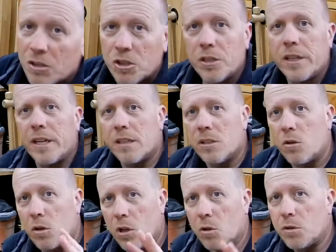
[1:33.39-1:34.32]
I'll show you a
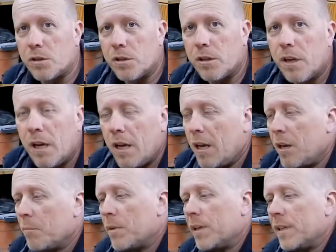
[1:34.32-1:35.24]
little closer,
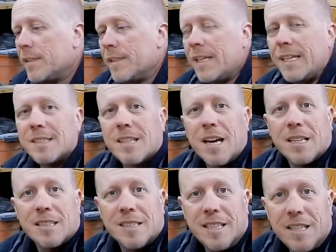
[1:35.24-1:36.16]
but it's
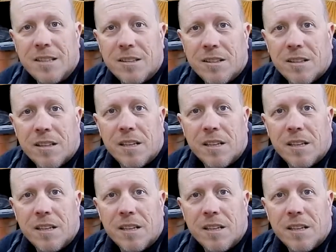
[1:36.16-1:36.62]
got teeth,